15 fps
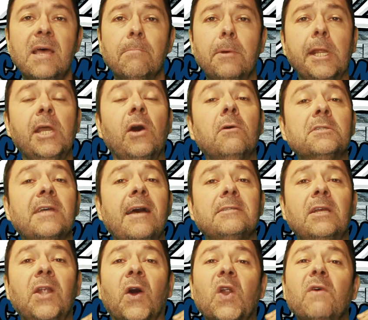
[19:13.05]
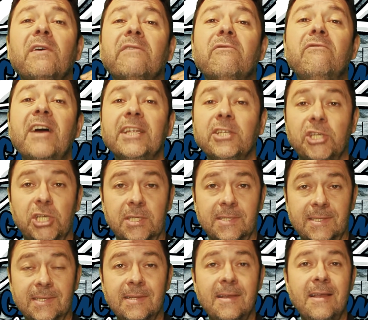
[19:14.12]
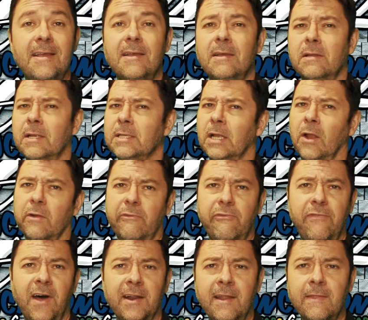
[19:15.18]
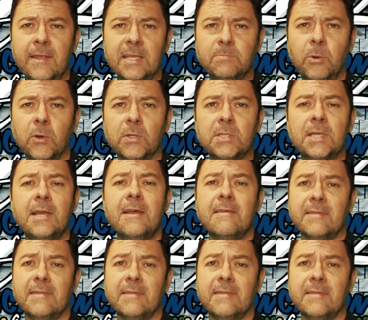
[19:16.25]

but he also has a lot of adventures. There's a lot of fun in these books.